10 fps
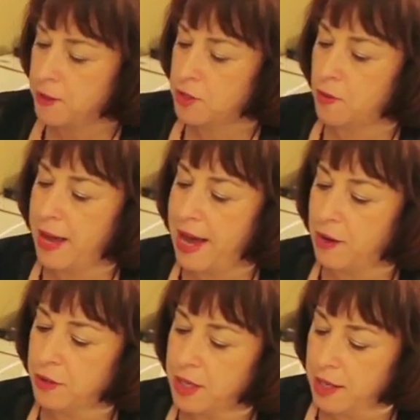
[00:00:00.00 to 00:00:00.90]
So
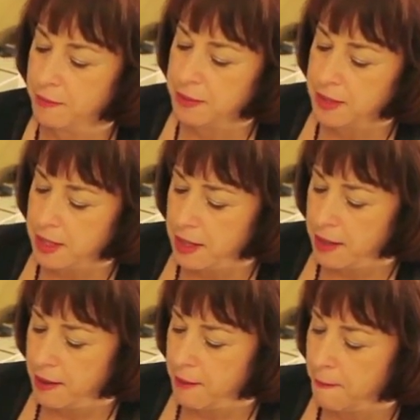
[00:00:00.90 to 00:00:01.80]
out comes
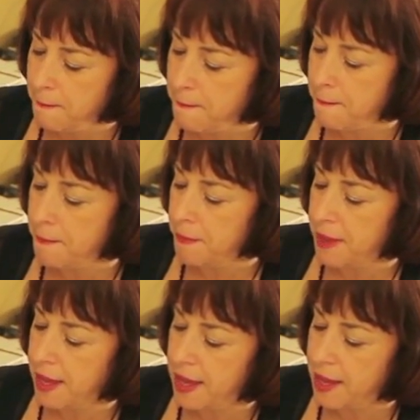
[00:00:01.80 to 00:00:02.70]
the
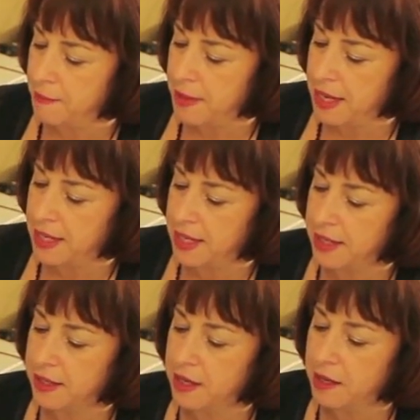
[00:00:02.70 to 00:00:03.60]
the M, and
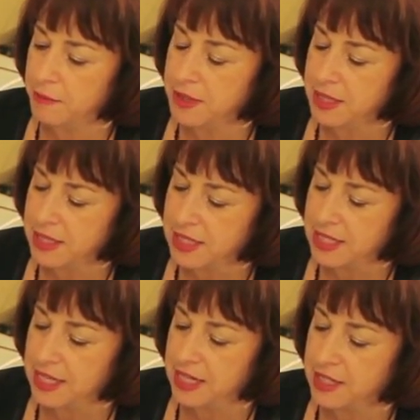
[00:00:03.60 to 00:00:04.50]
in comes the
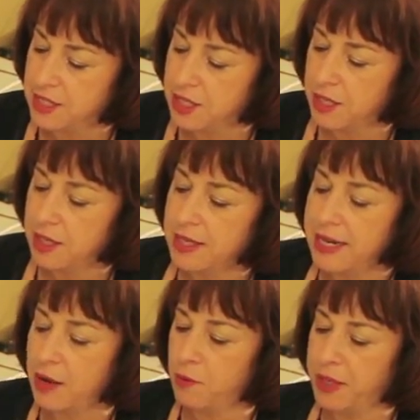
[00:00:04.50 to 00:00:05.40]
T.
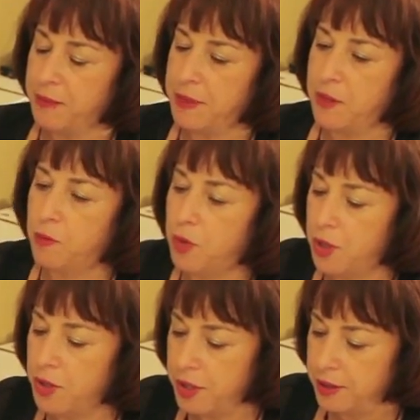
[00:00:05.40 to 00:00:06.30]
Now read me the
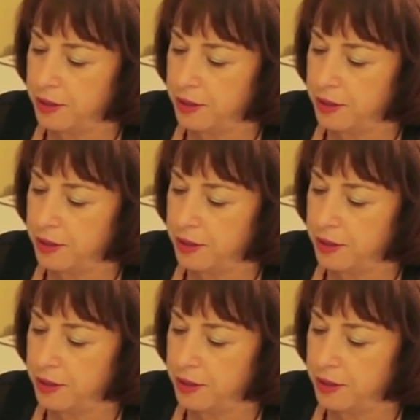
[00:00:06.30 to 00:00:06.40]
word.